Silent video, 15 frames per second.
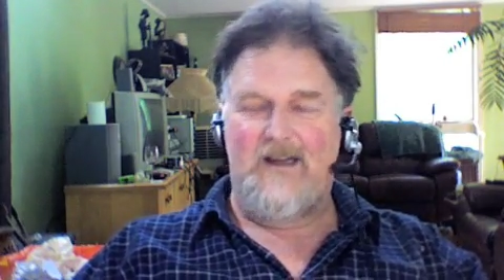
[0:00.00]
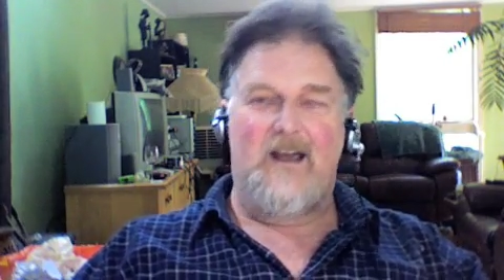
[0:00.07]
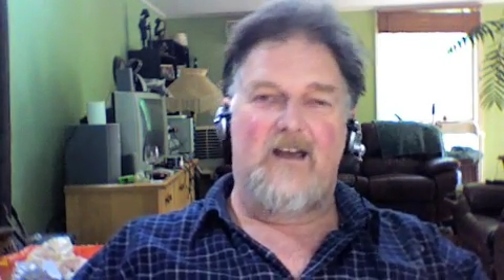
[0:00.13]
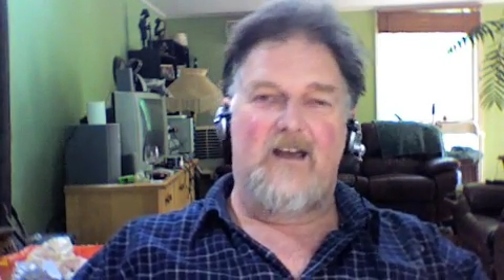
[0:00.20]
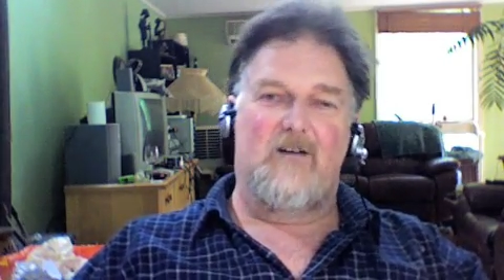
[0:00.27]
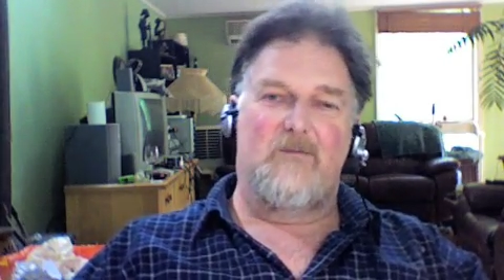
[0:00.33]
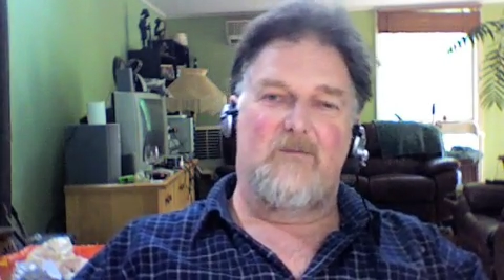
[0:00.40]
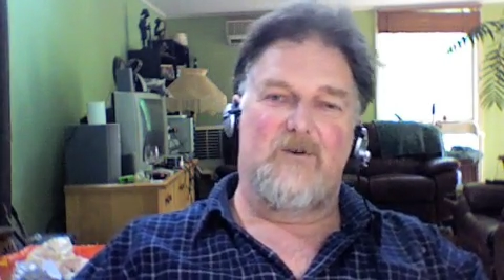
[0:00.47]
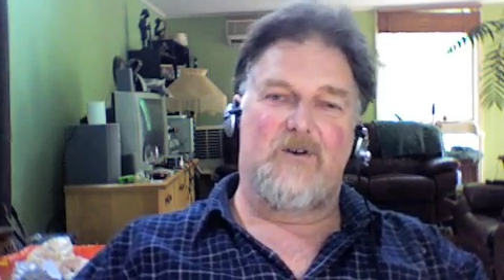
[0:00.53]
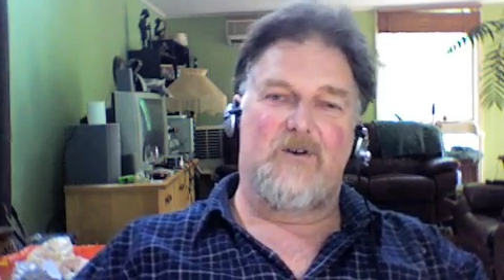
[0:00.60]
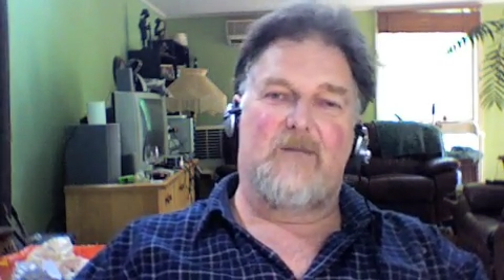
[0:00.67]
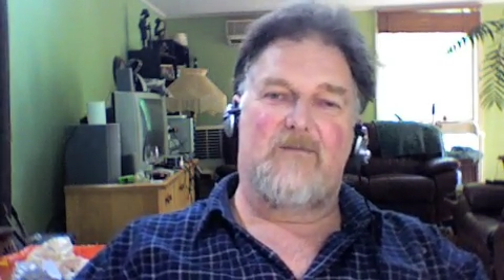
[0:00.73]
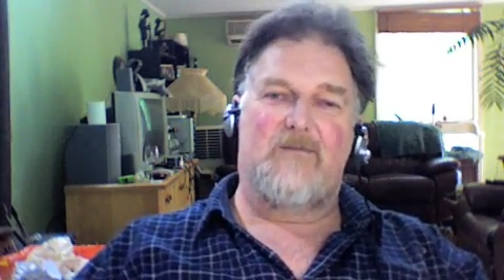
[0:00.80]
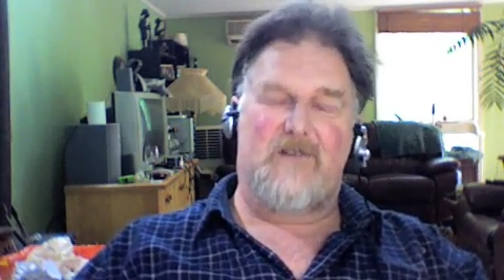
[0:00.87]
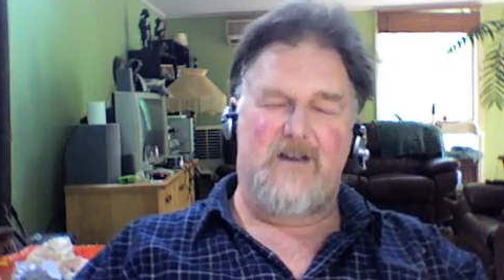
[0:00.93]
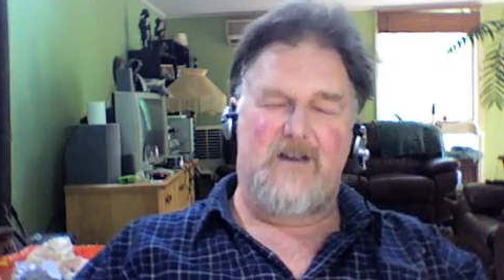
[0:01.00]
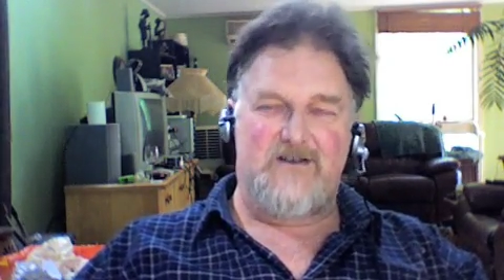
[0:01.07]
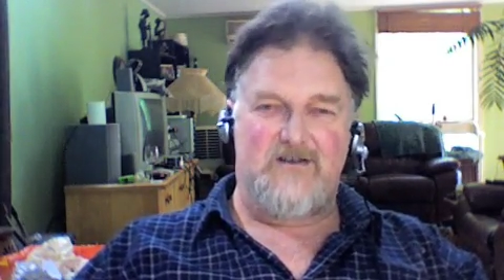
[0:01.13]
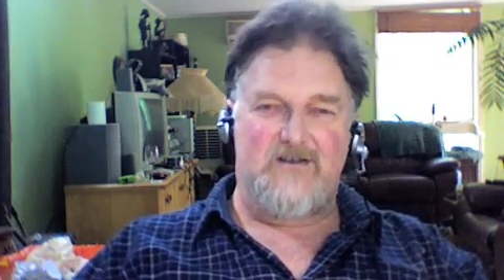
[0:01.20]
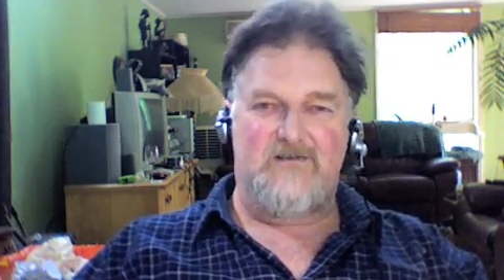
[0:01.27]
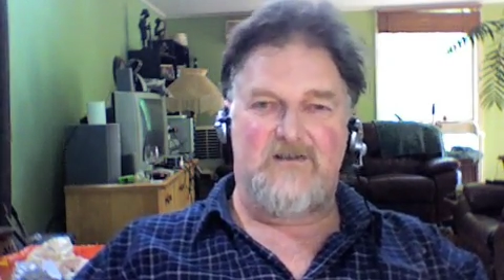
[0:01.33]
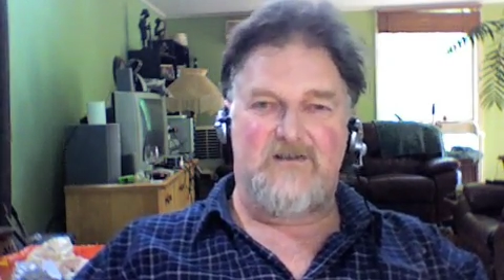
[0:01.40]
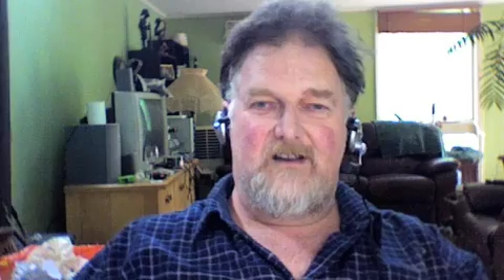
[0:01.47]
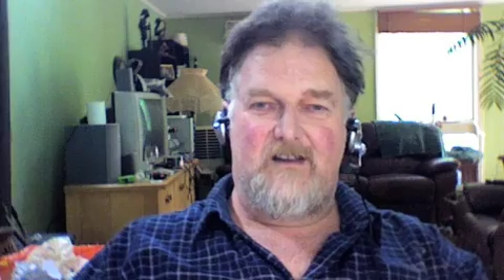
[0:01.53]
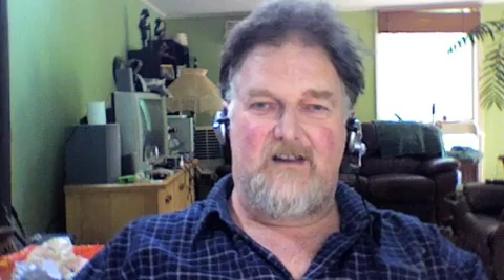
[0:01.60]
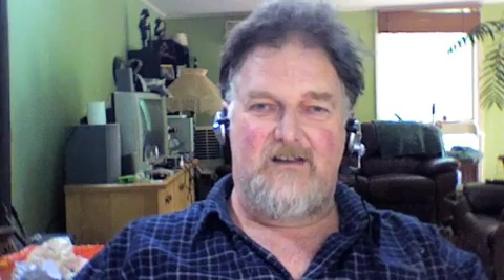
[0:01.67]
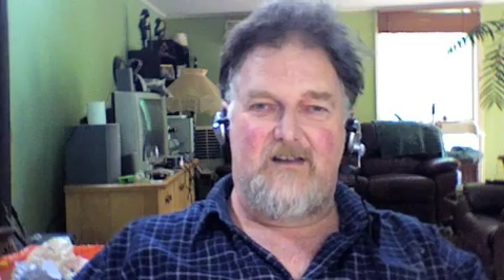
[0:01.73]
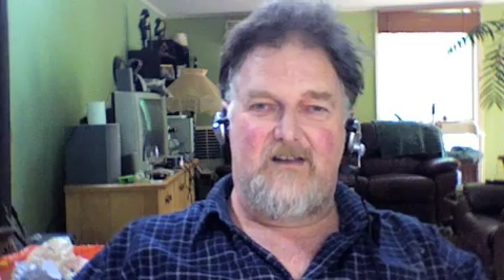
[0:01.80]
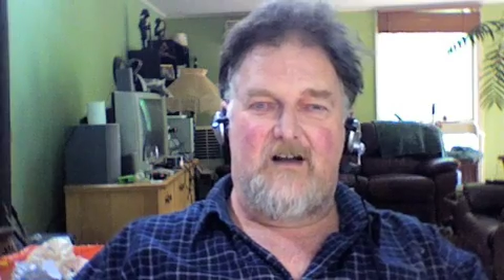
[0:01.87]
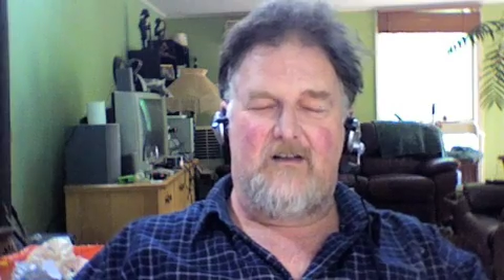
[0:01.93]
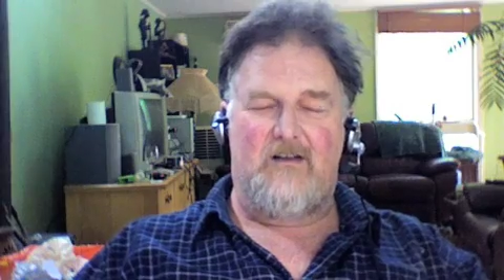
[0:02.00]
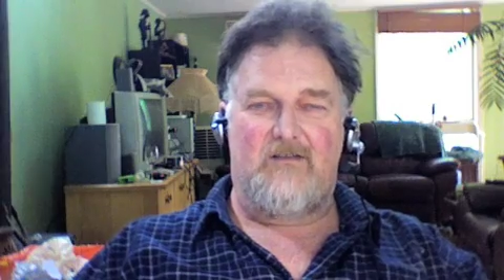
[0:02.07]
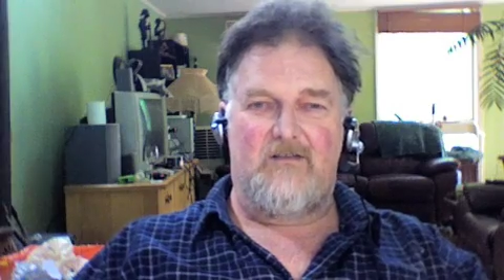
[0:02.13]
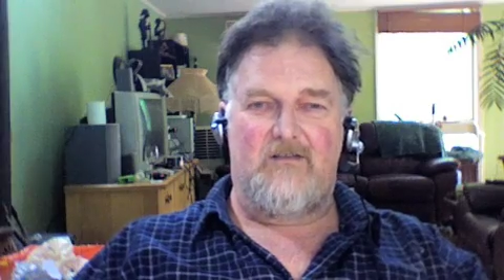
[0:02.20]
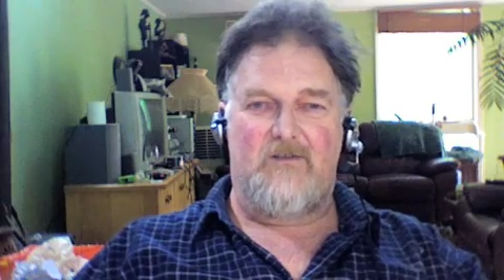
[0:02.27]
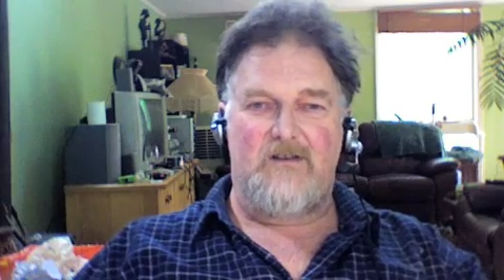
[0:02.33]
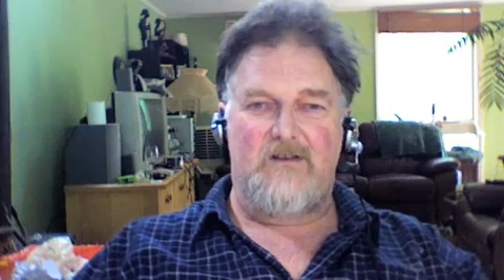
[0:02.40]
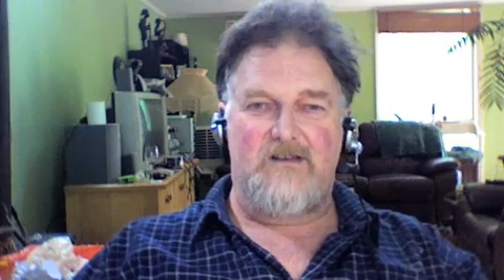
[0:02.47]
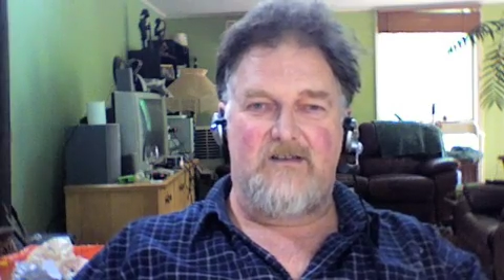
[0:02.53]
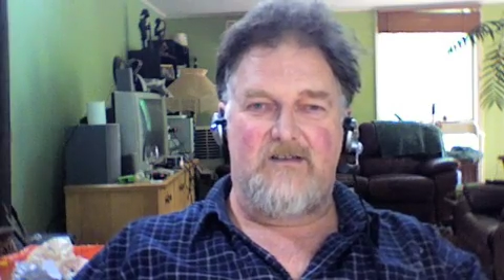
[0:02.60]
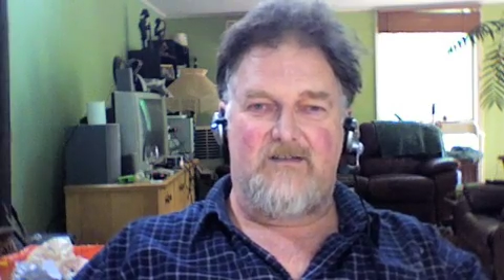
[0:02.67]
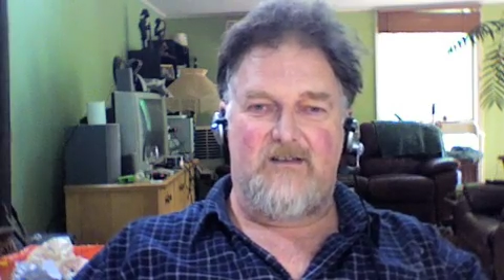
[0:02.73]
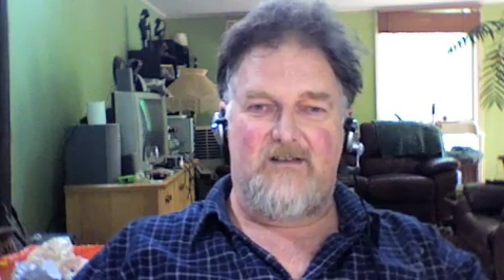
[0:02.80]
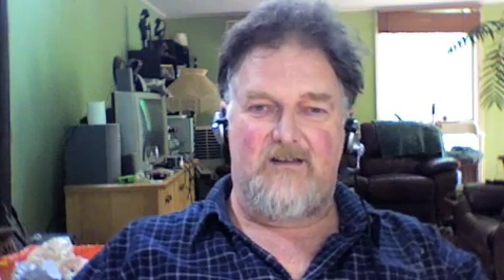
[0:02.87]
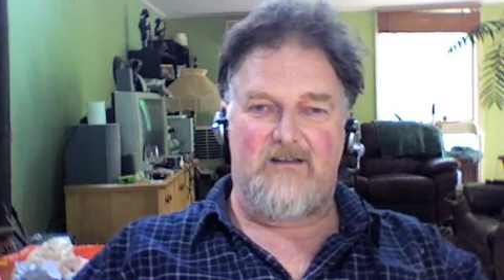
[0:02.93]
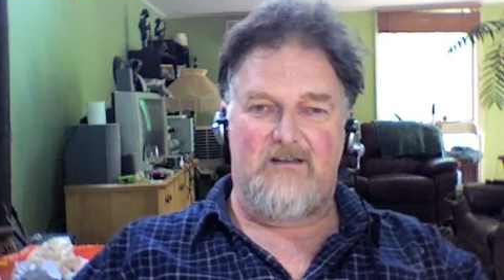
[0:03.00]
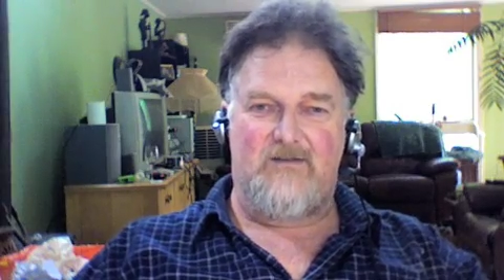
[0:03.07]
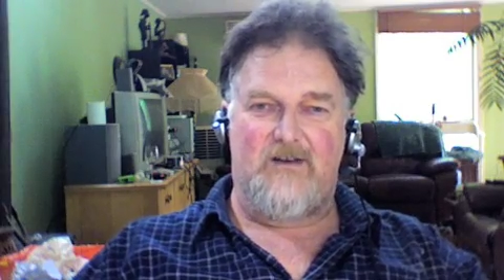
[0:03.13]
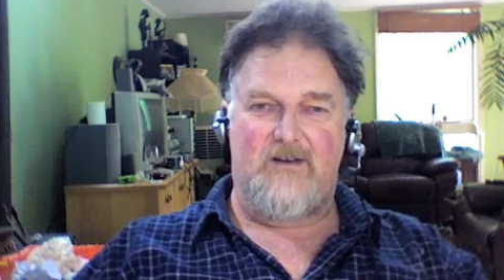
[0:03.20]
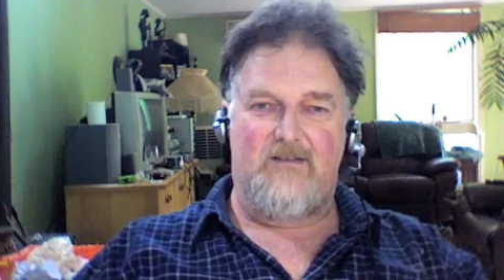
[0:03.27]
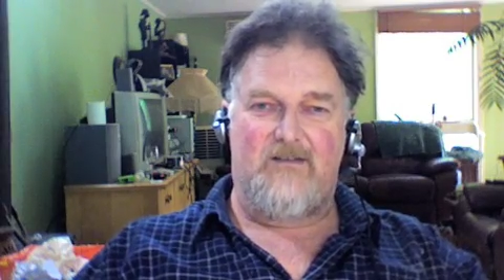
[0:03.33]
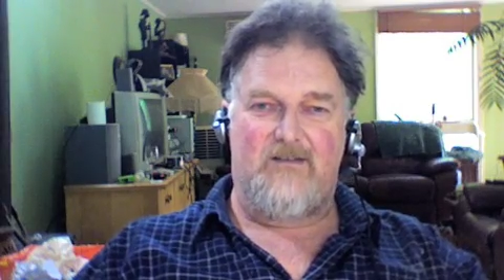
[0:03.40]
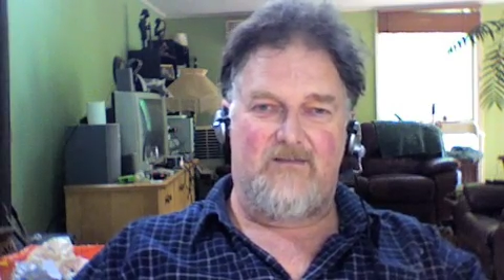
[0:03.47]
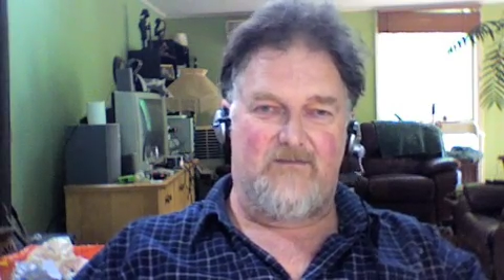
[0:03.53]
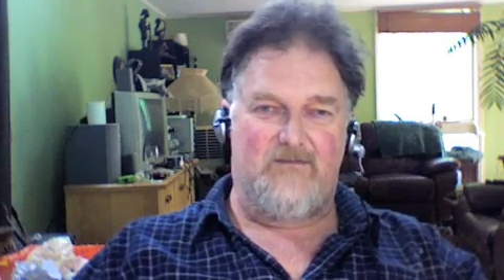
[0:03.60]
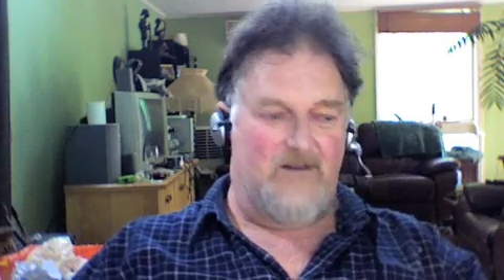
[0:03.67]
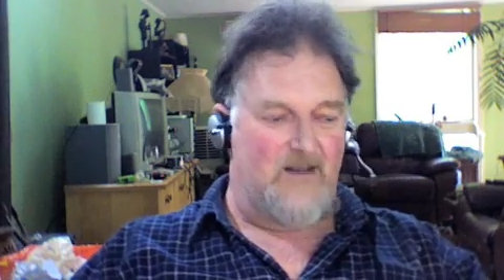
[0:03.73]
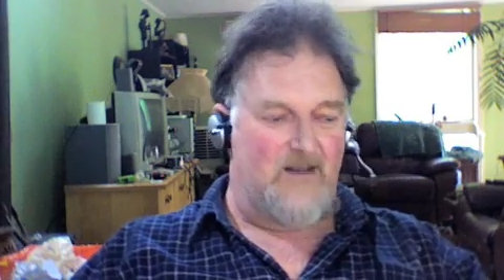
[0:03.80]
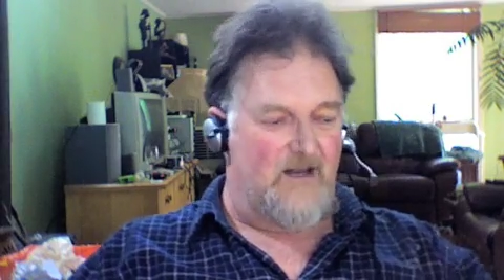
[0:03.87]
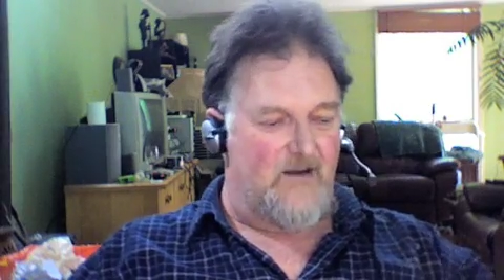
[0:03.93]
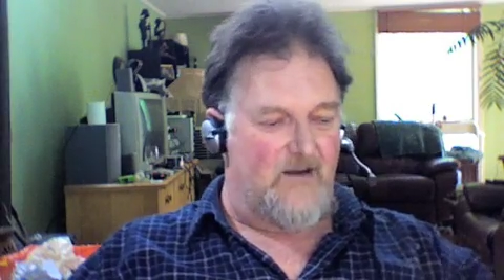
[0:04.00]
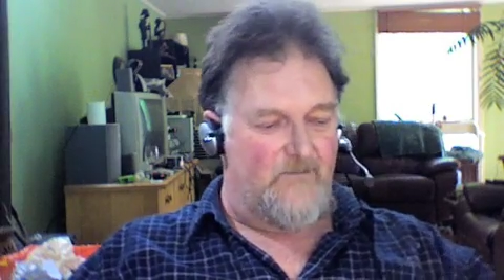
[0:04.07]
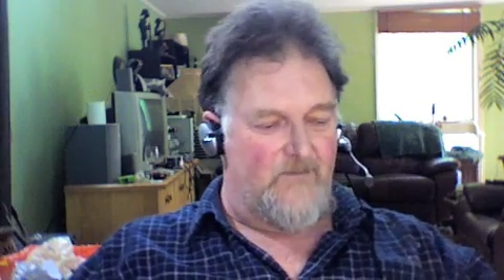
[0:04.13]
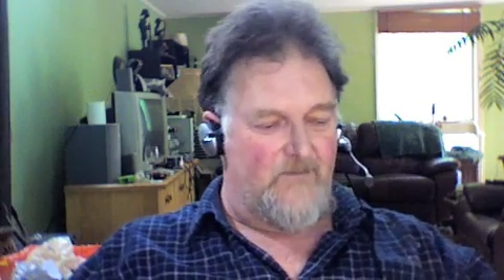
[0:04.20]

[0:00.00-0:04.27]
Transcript: and I brought up 3 children, the oldest of which is 27 now.